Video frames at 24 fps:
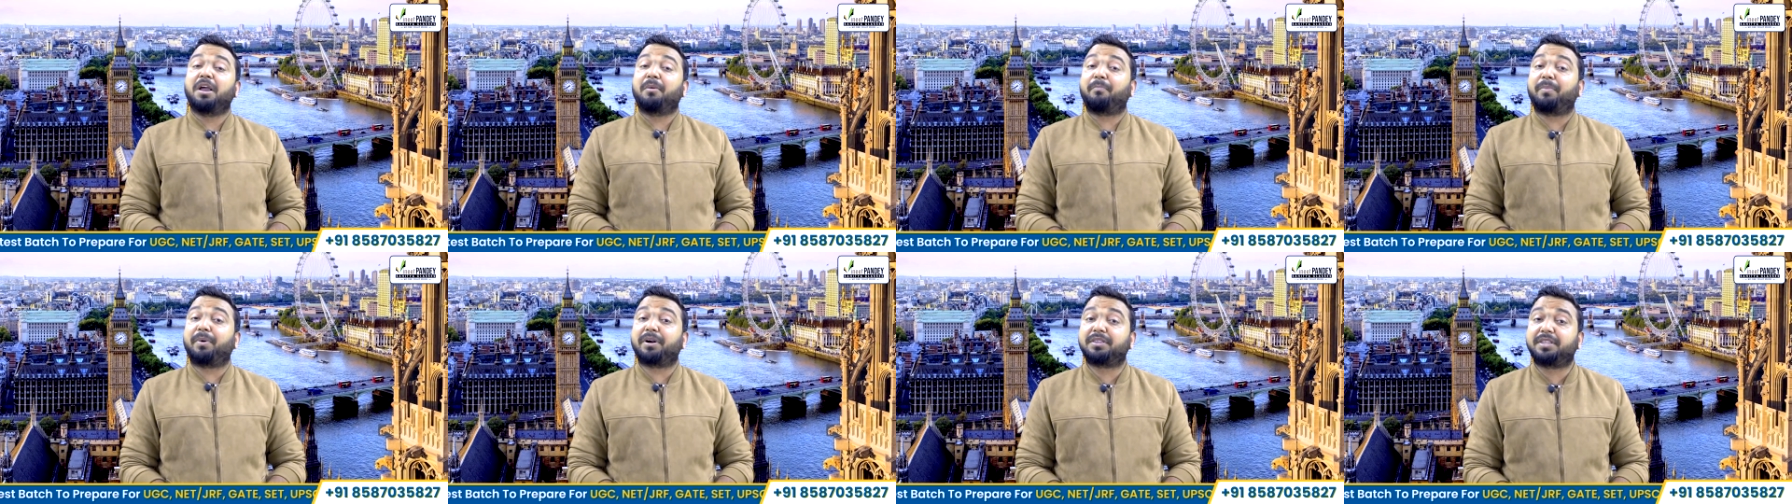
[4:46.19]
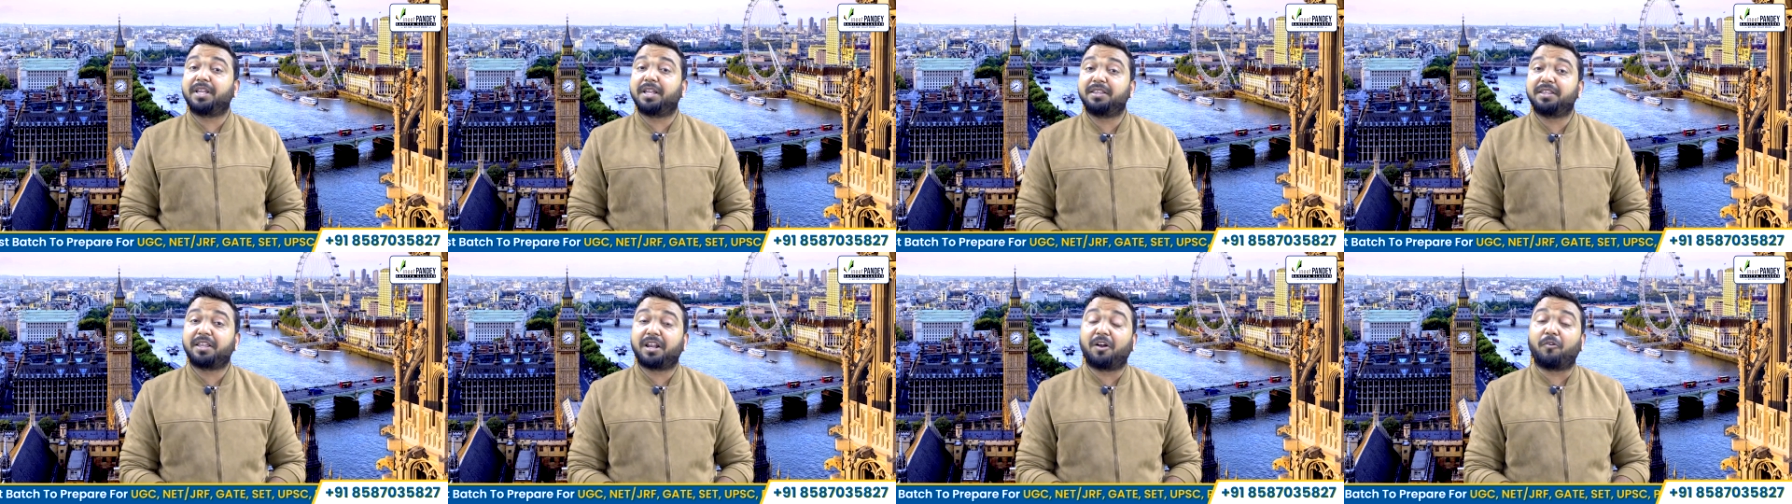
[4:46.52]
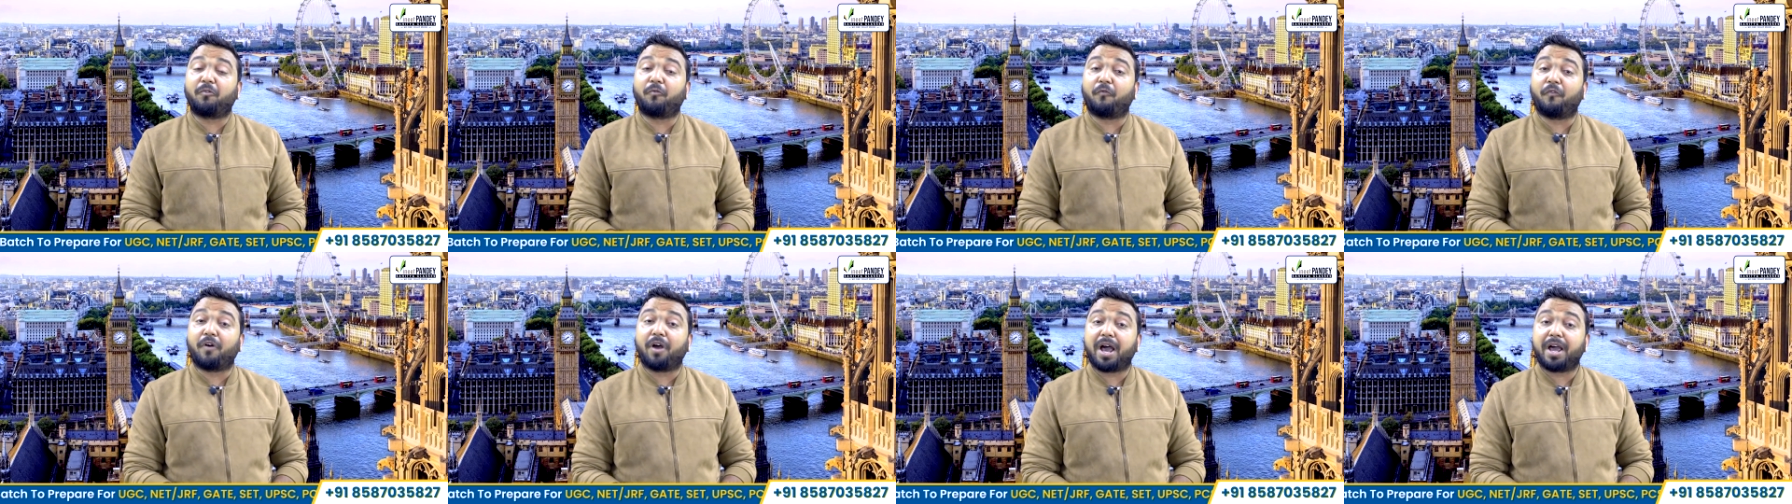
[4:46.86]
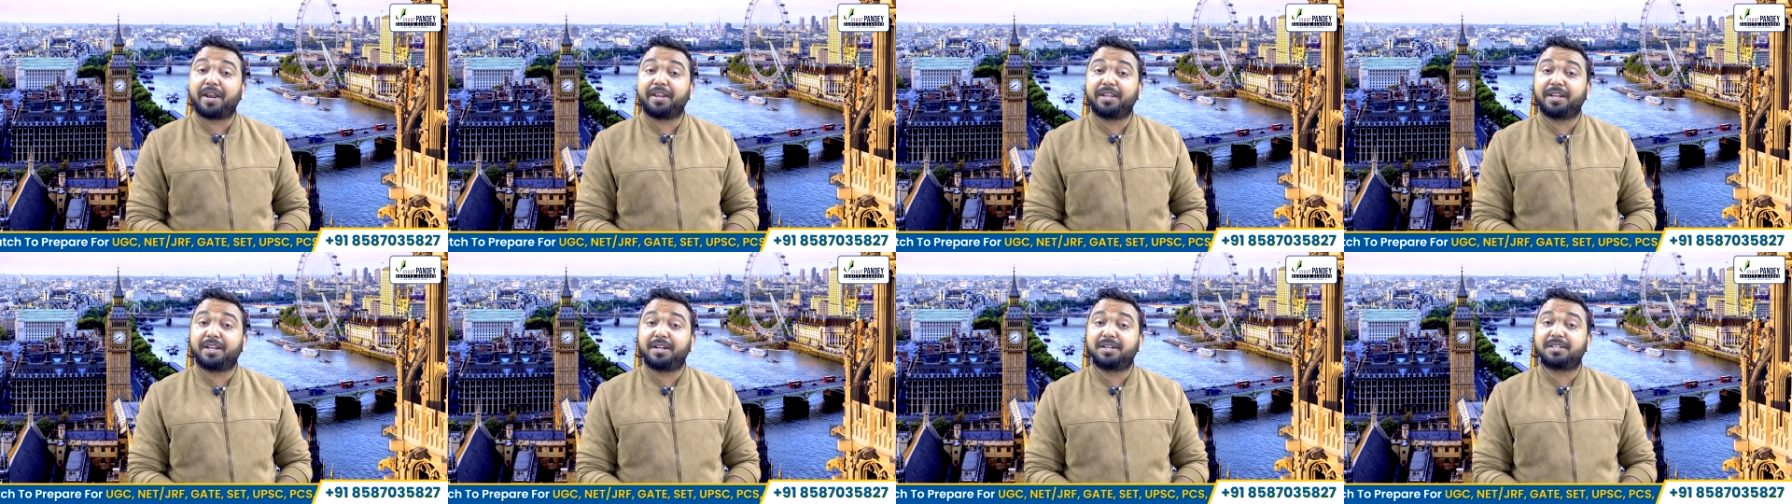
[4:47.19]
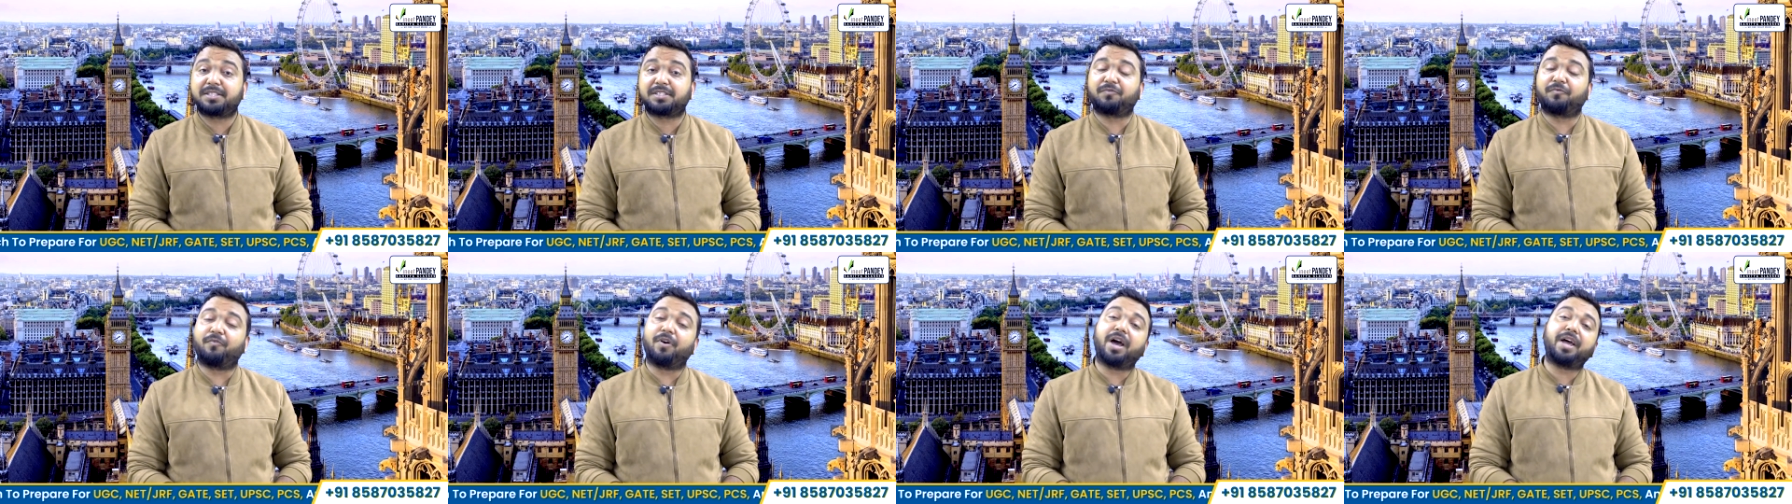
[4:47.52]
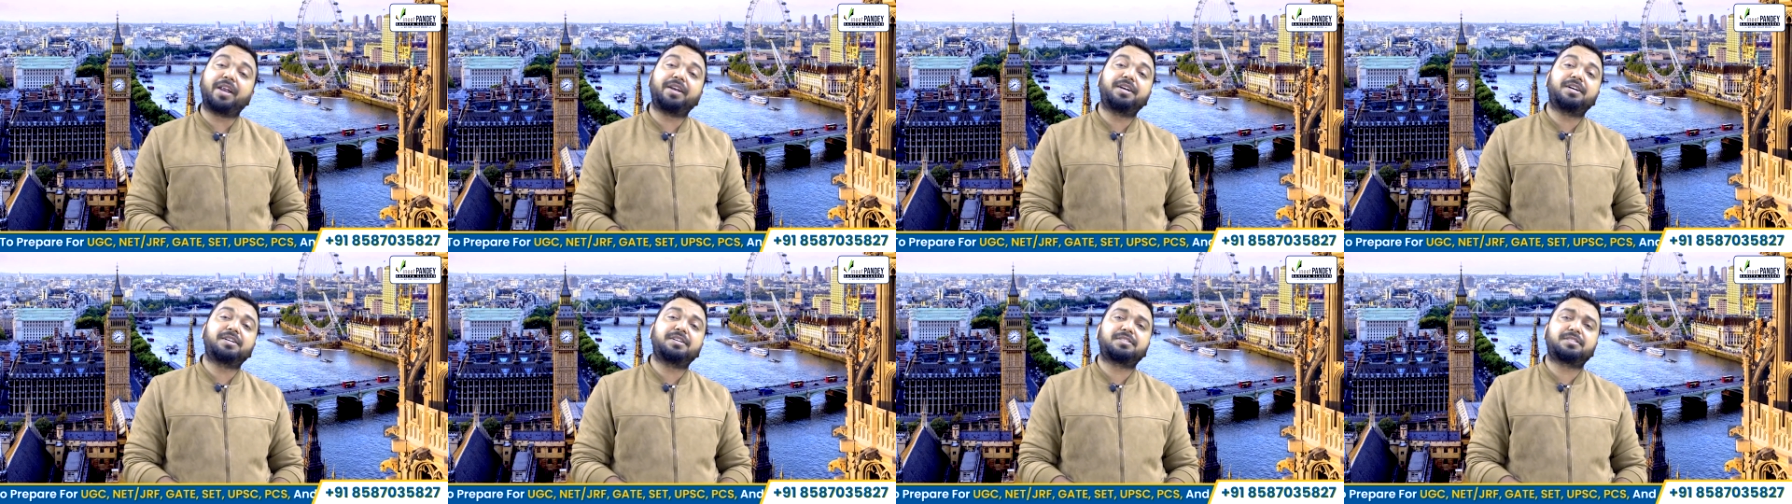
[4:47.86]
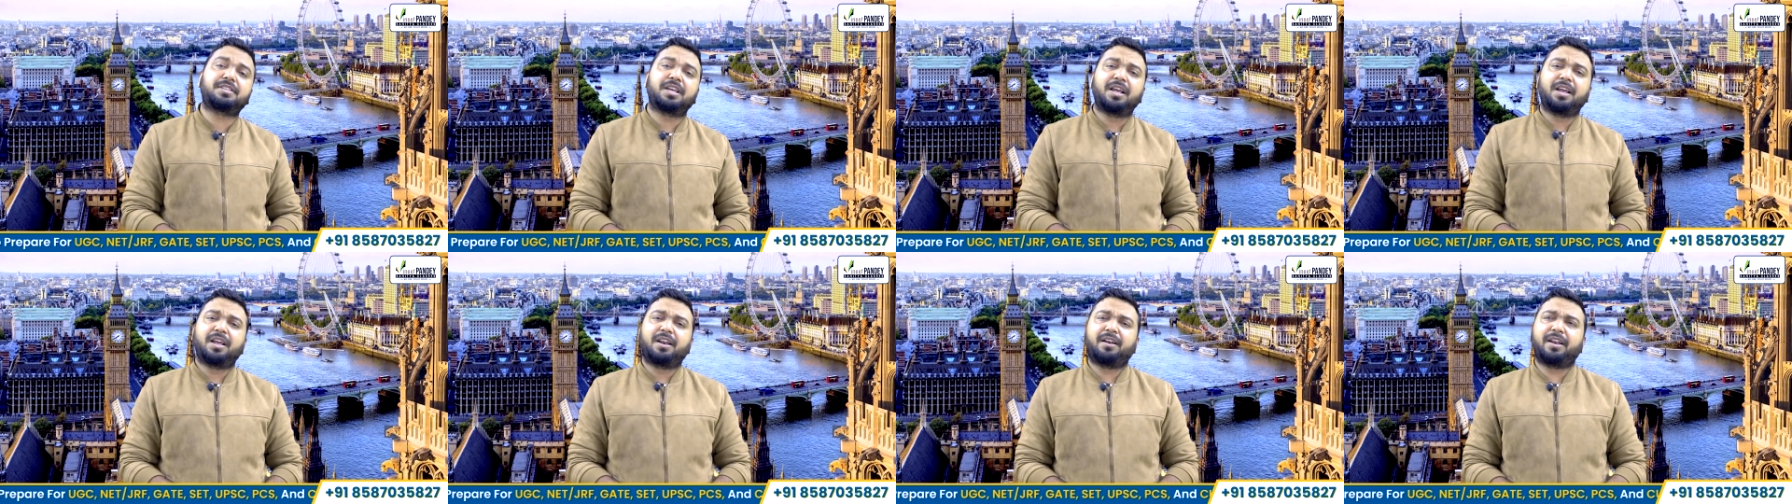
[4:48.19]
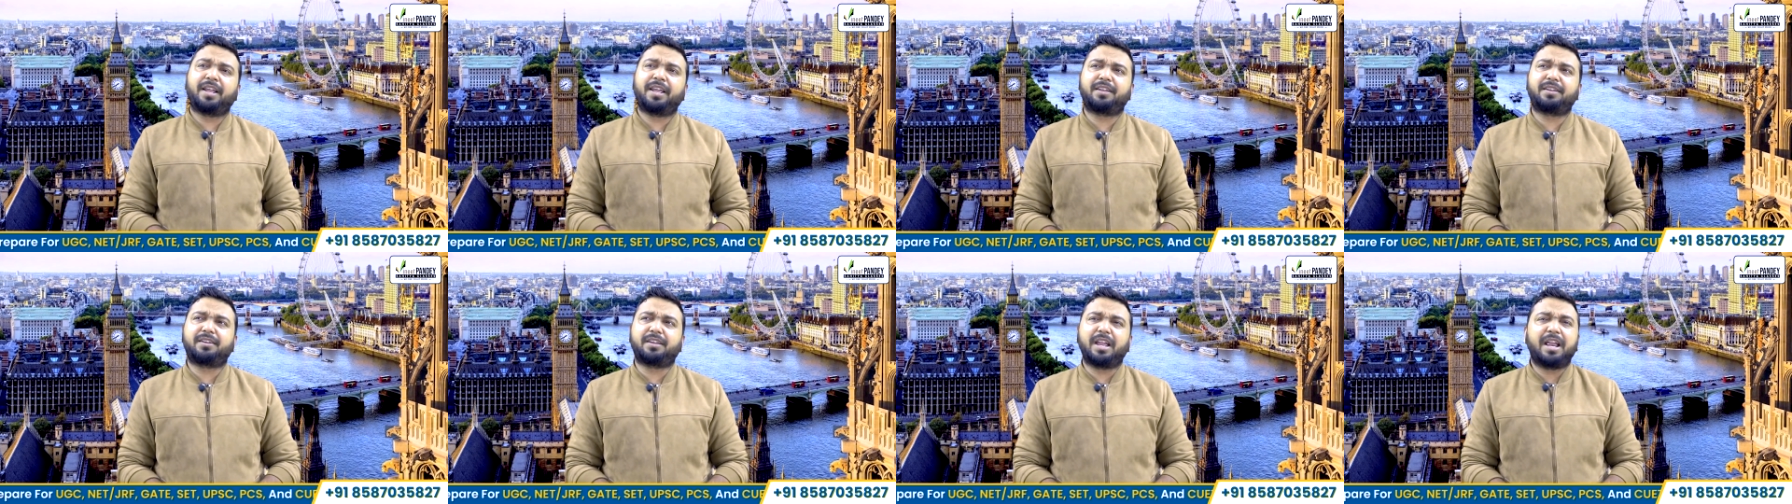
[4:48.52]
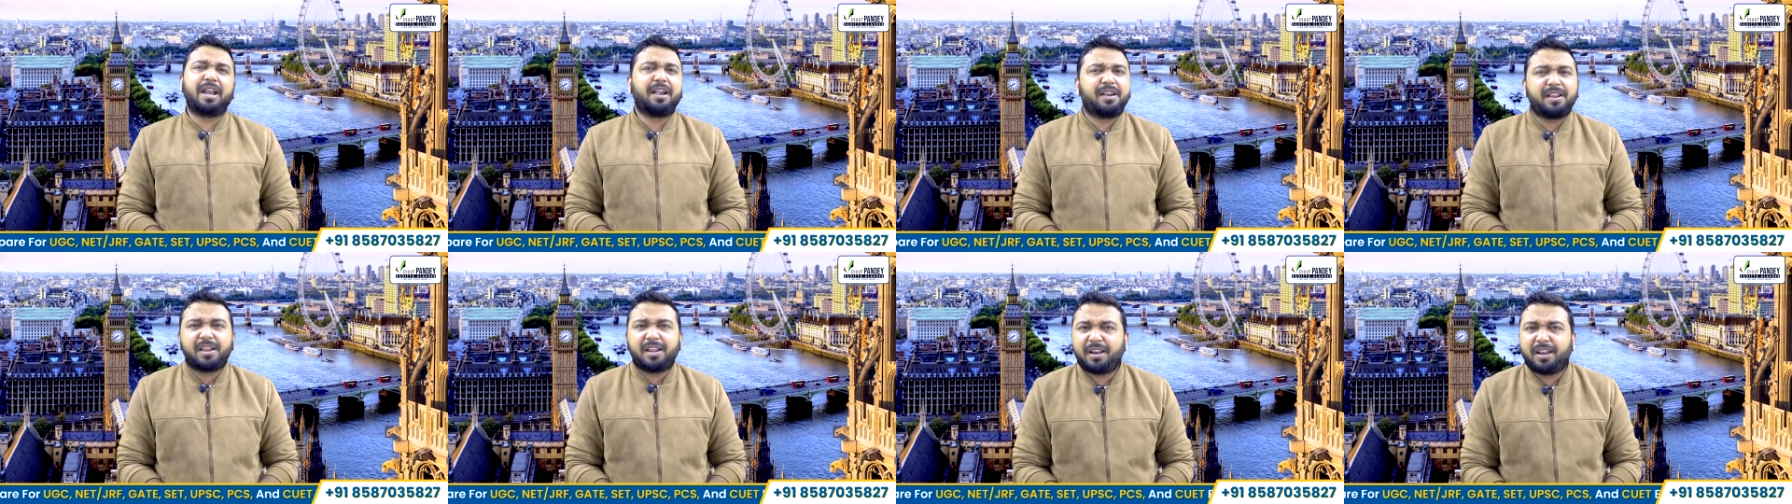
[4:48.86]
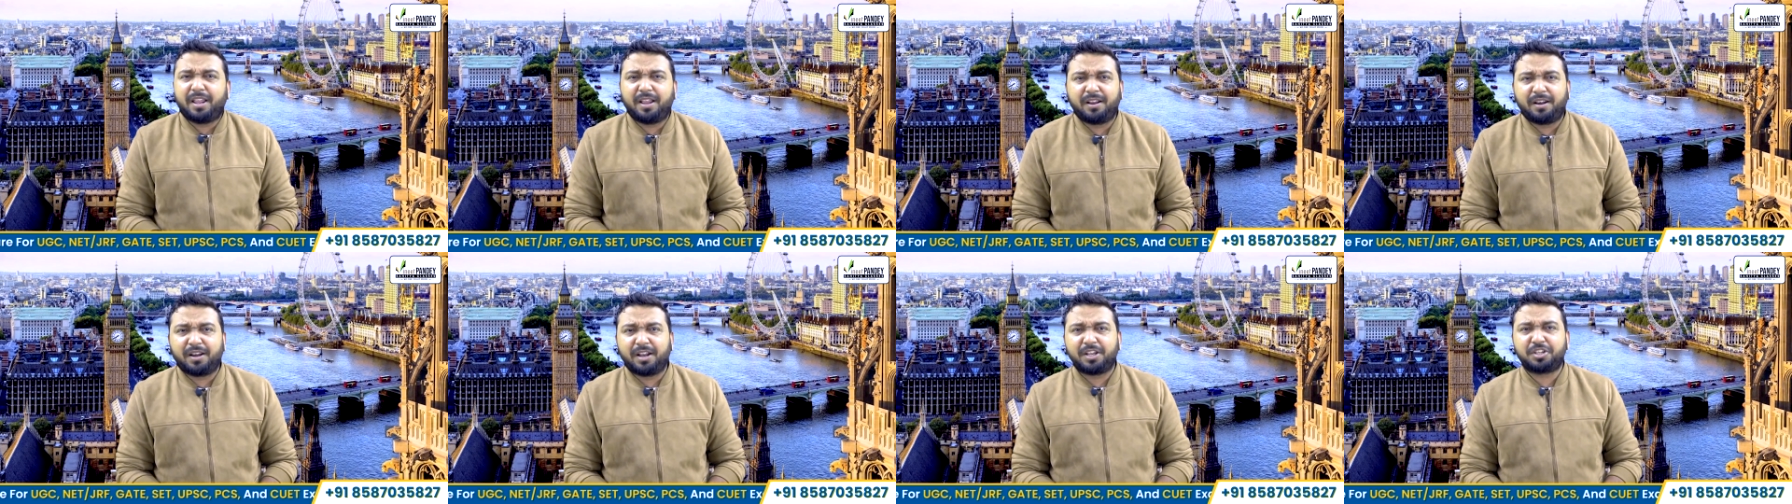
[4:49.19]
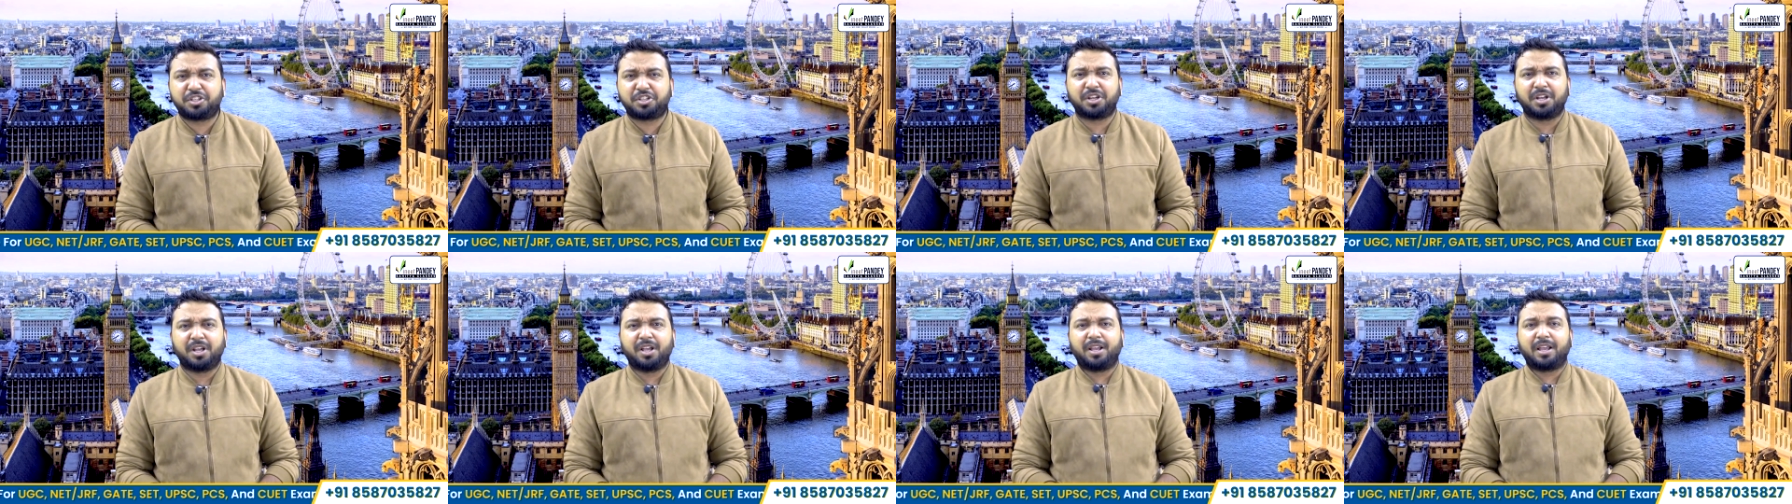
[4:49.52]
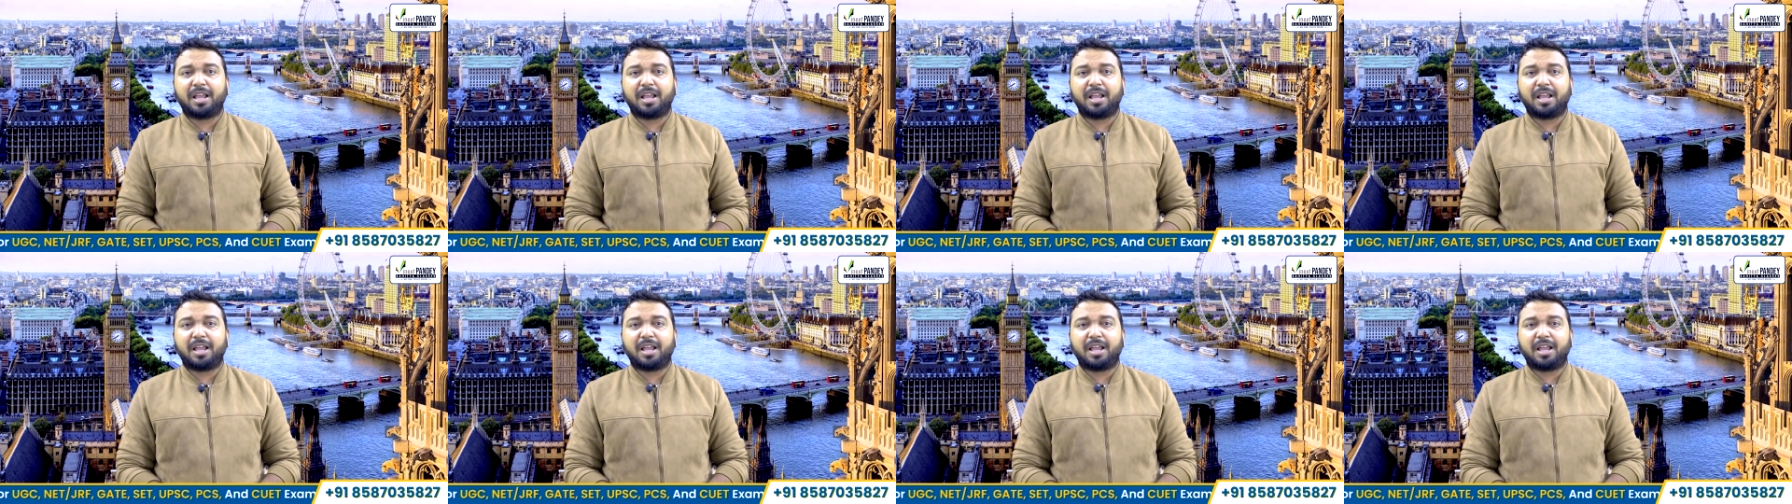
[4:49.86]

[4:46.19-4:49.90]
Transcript: But then there are variants, variants like Indian English